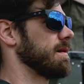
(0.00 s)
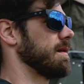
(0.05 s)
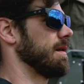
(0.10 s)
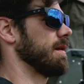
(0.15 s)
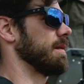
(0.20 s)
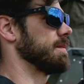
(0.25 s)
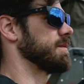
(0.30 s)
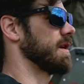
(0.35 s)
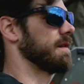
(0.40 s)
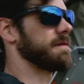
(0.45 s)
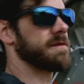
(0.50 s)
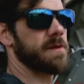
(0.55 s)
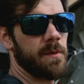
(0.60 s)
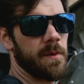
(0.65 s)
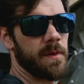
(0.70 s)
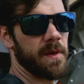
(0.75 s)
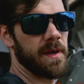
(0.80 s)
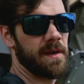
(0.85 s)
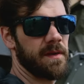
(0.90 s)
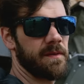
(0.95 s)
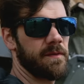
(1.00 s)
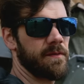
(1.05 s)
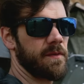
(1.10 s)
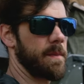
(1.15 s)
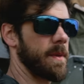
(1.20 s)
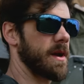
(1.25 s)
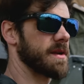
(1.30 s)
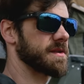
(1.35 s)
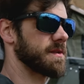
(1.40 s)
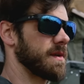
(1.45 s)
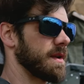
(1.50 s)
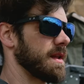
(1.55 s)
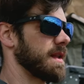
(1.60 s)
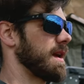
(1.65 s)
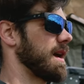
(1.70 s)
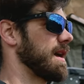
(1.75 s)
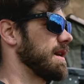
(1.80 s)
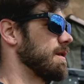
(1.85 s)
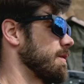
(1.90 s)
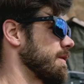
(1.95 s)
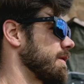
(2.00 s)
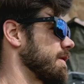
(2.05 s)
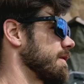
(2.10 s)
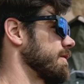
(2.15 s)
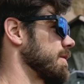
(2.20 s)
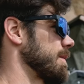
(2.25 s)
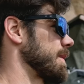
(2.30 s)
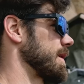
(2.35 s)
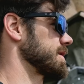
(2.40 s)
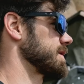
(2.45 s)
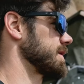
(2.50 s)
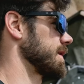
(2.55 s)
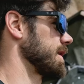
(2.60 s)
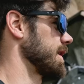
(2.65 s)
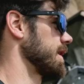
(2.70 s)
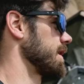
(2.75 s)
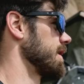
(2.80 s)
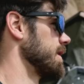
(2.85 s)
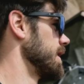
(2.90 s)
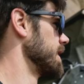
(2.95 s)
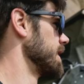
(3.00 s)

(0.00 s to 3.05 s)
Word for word: um, Tough Touring from Australia. I had to order them from Australia.